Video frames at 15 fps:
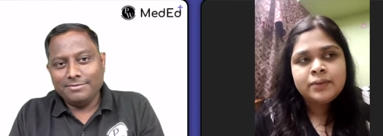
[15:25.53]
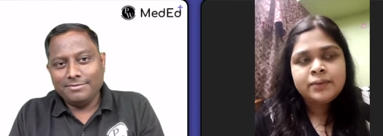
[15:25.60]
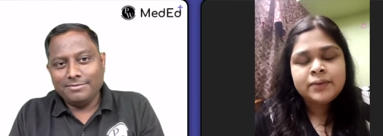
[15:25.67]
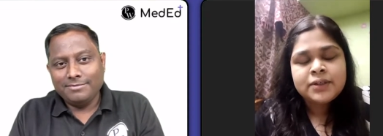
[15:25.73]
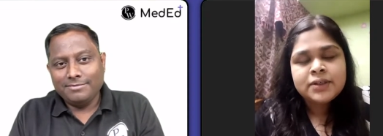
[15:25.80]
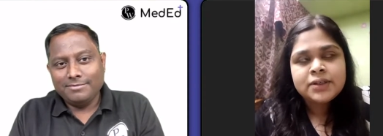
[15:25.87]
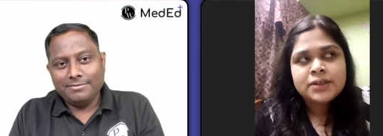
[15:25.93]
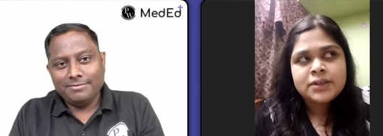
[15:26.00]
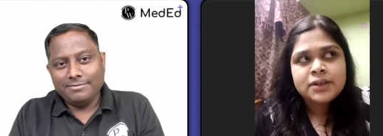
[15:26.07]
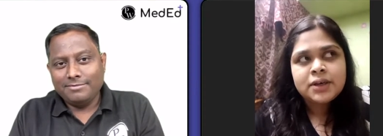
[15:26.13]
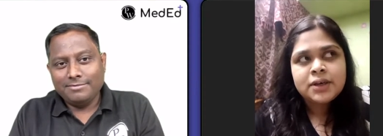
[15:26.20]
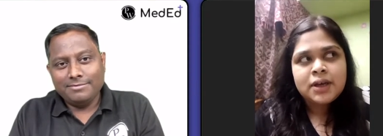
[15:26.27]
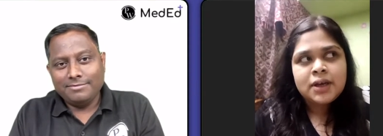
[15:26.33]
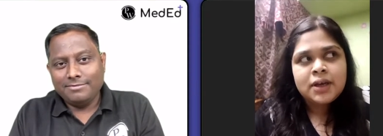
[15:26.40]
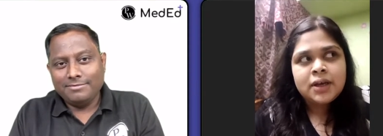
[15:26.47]
Speaker 1: which
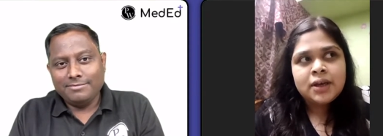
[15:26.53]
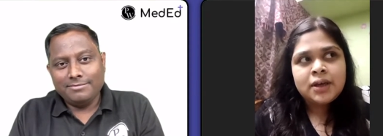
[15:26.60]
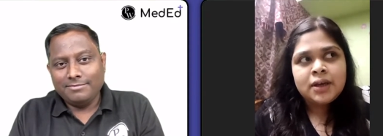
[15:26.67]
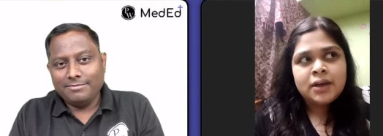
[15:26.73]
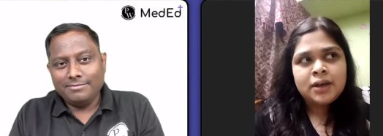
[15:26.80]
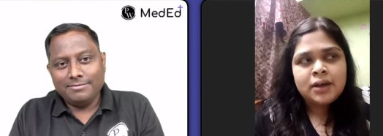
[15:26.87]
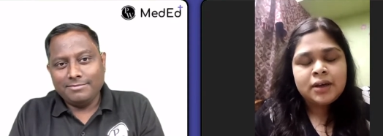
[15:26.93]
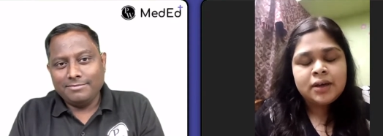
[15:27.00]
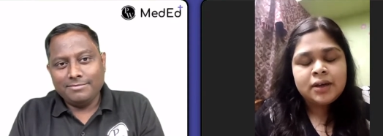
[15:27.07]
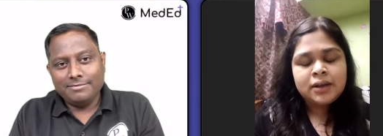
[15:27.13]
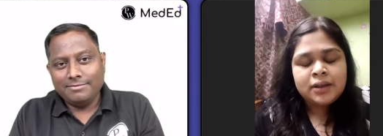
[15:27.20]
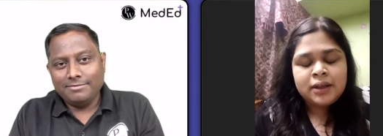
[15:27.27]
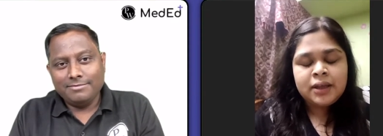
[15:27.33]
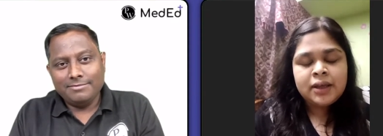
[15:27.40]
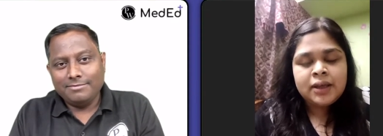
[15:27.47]
uh,
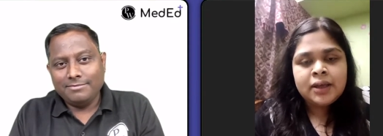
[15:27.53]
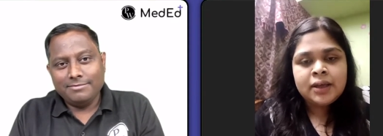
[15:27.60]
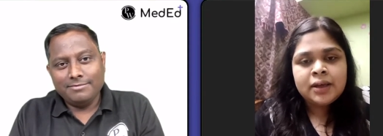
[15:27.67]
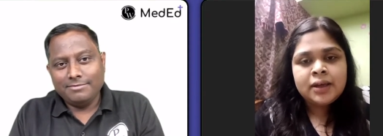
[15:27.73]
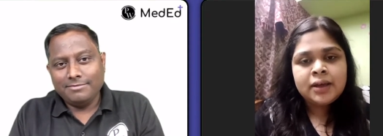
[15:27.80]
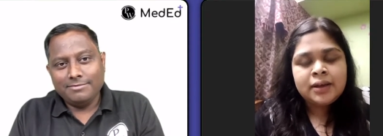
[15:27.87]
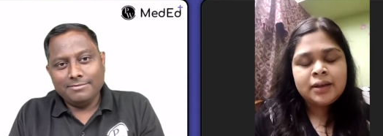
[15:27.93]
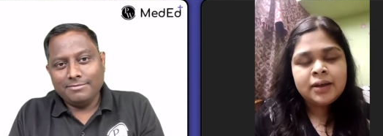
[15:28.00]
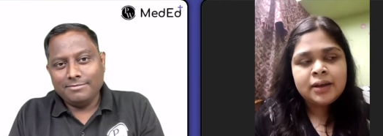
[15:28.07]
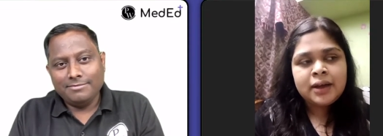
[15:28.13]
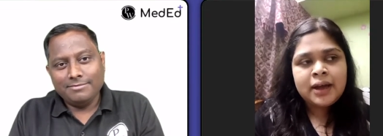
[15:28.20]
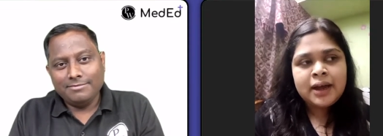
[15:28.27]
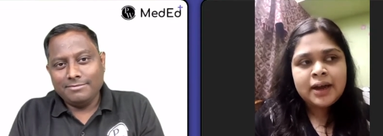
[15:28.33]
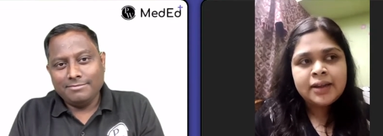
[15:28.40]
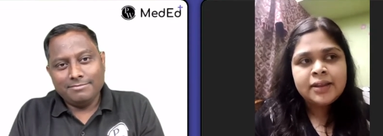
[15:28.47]
they
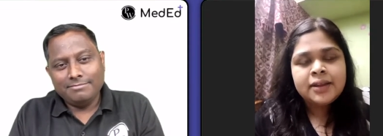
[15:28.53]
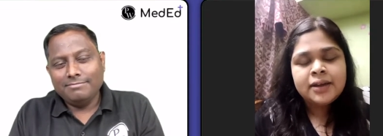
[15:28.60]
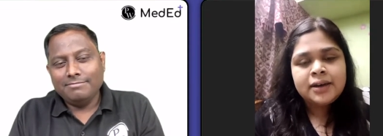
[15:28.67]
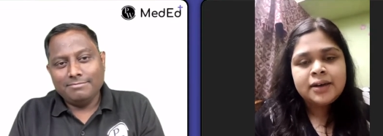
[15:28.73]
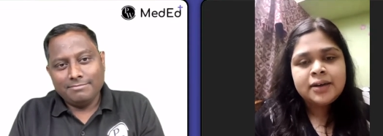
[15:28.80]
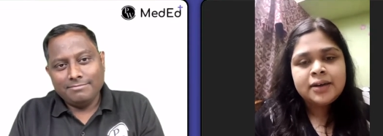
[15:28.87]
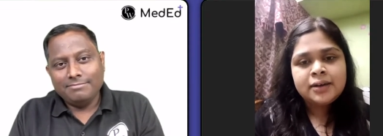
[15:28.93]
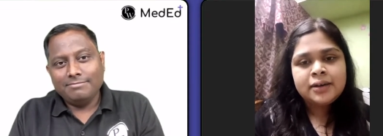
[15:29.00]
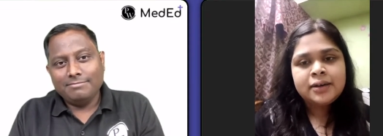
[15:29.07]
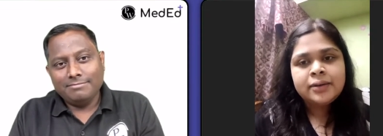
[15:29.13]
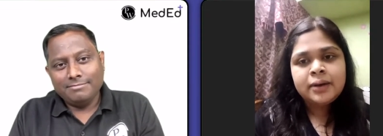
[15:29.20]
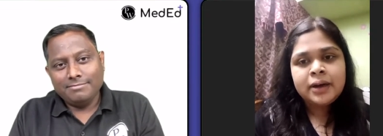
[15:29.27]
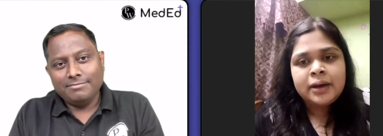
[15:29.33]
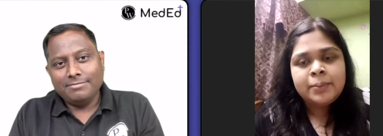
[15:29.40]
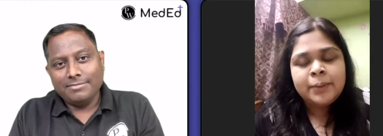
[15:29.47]
had in that uh,
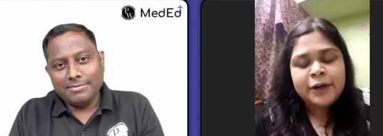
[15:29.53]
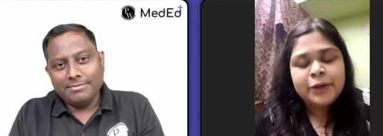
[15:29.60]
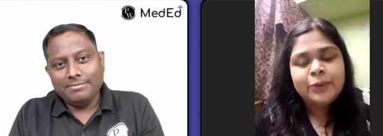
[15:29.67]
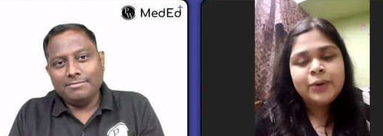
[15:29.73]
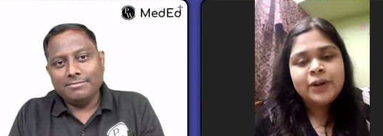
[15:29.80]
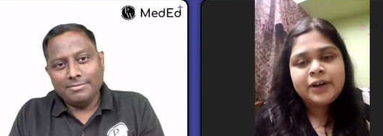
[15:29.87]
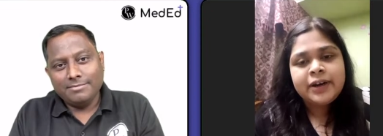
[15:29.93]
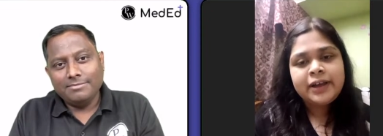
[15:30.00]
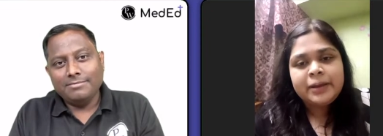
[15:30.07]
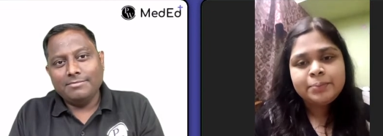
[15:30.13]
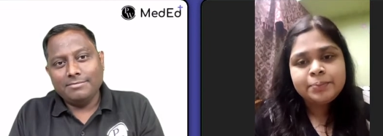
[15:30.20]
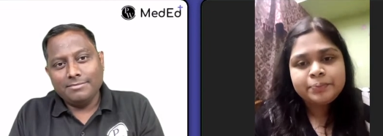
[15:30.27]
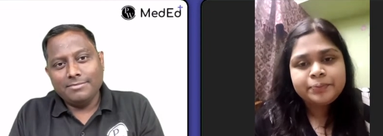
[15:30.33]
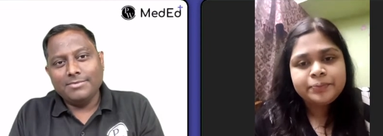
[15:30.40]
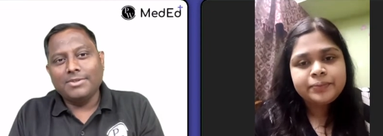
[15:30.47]
particular time.
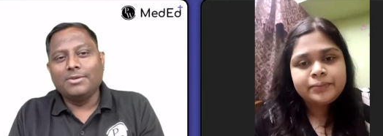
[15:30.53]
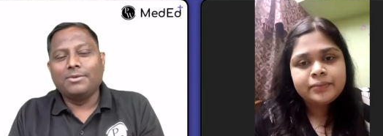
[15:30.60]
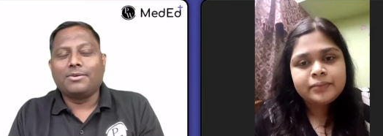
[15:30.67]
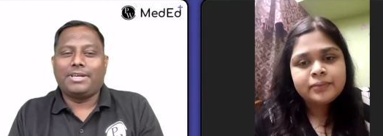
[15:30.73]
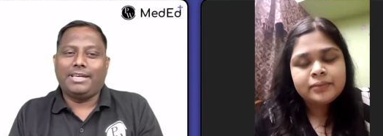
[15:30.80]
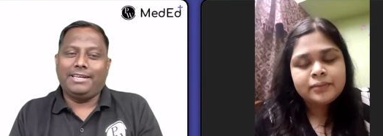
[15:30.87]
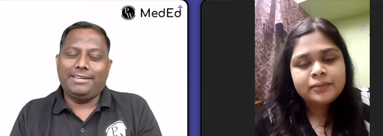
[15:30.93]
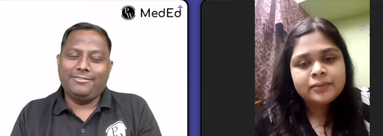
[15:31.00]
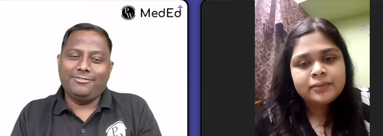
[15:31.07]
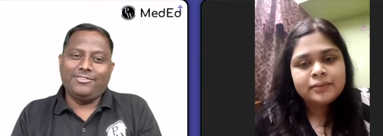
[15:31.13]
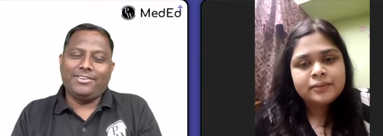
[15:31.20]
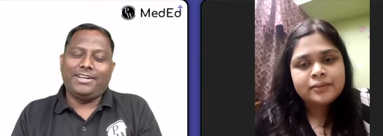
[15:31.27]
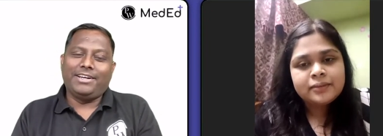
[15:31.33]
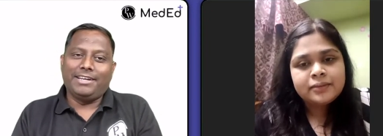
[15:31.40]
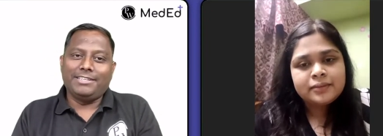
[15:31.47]
Speaker 2: Okay,
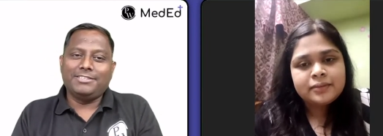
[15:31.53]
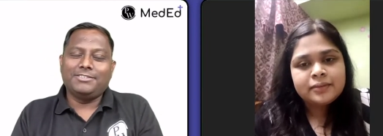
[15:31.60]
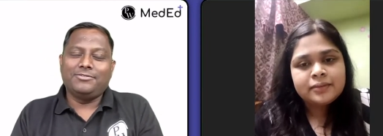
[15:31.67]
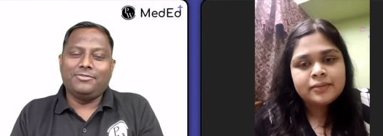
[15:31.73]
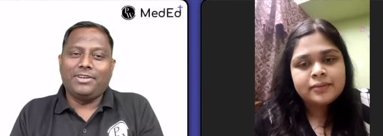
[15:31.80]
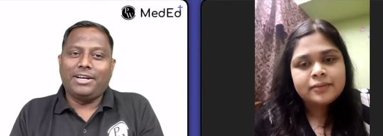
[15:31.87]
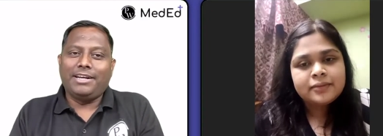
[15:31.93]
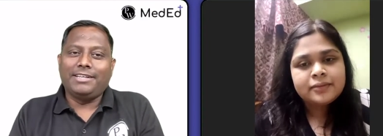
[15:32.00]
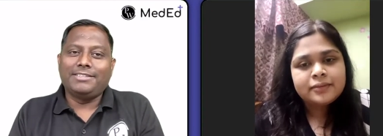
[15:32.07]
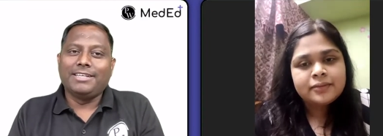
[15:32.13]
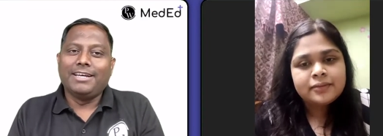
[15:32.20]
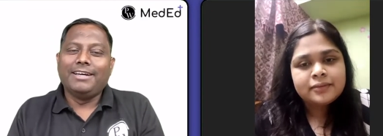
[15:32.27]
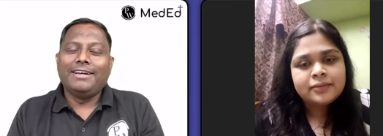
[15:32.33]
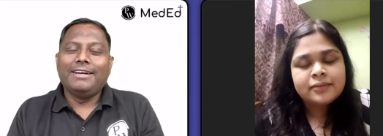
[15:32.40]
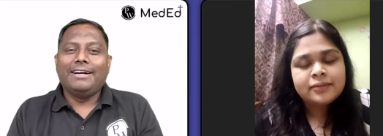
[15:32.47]
very nice, very nice.
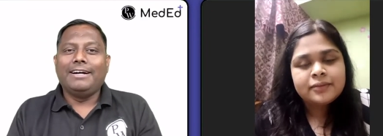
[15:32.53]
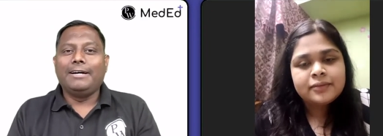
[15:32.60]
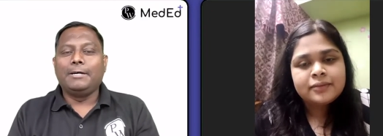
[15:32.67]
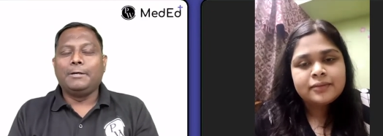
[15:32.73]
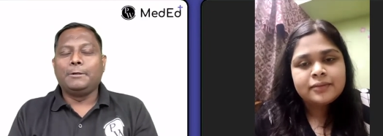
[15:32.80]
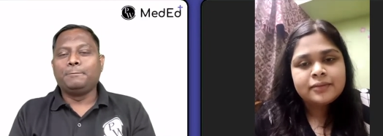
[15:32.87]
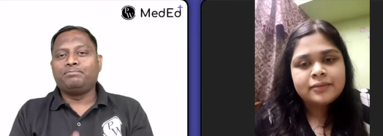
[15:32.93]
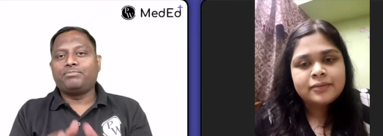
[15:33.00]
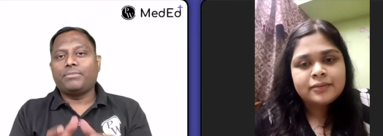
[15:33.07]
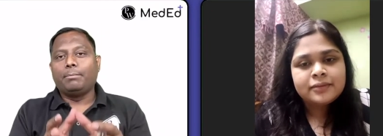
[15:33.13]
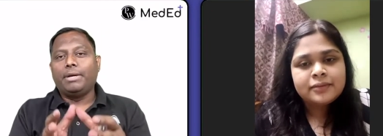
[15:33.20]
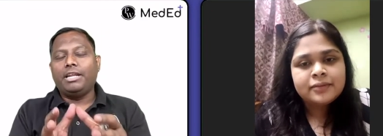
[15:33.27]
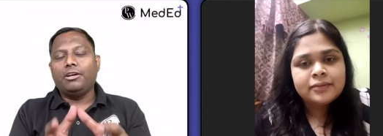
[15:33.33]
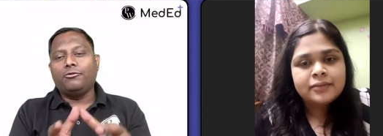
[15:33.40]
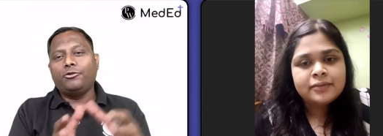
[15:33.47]
Um,
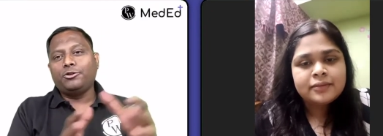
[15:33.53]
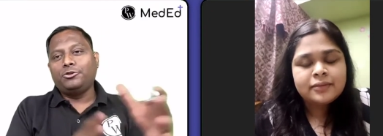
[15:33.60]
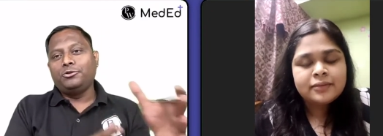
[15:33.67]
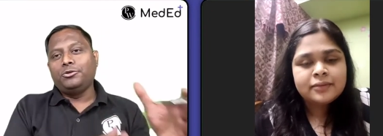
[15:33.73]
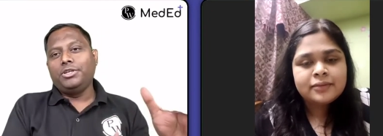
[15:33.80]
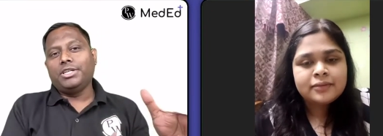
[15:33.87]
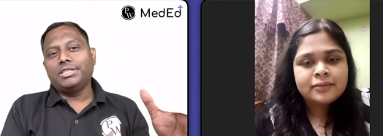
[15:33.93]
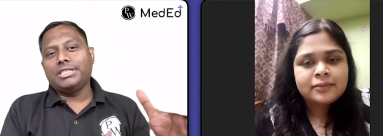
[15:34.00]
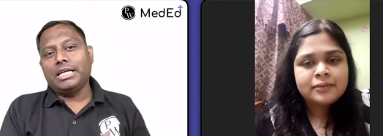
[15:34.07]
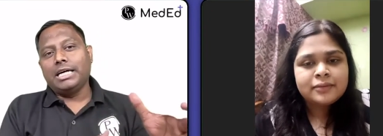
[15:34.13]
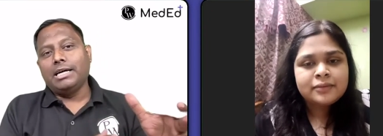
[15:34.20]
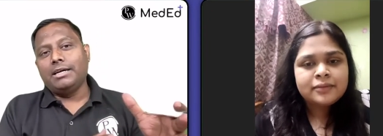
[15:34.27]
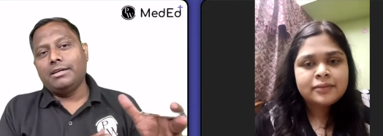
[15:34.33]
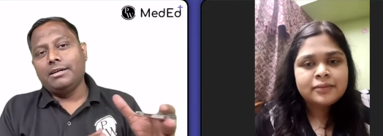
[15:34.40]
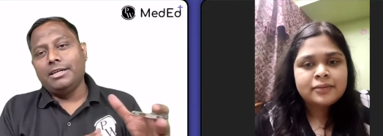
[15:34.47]
many of you juniors
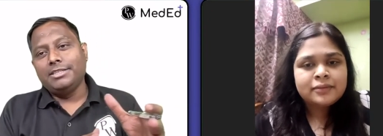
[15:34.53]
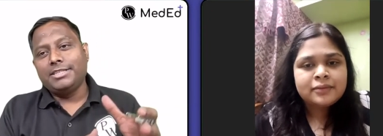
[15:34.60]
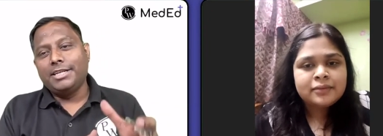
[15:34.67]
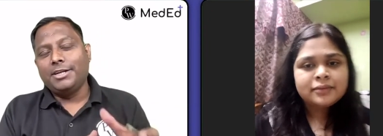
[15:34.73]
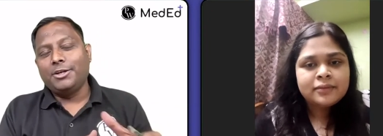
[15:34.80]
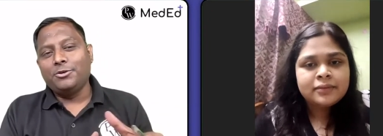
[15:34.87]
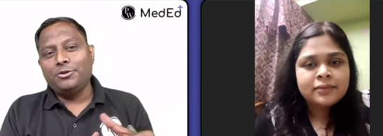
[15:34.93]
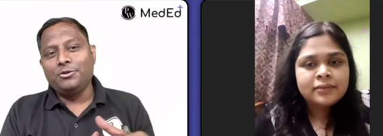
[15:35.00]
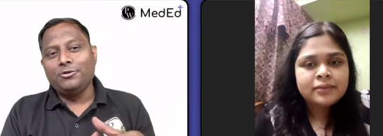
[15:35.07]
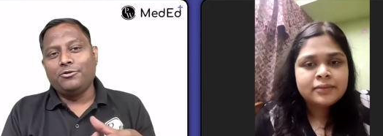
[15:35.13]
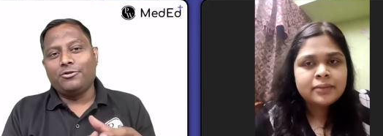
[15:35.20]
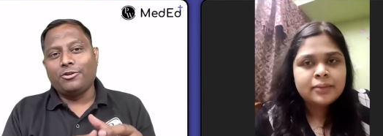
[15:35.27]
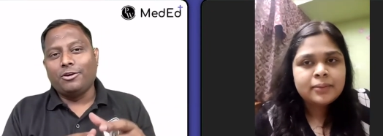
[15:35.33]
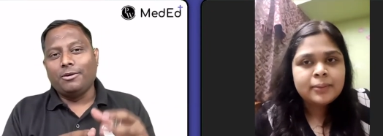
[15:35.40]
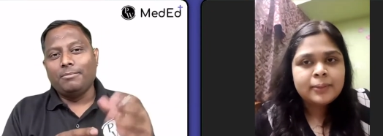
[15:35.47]
are listening to you
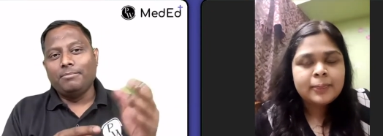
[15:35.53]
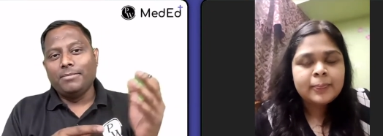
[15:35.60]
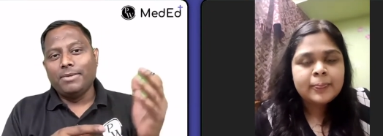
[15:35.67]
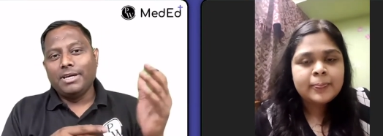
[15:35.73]
from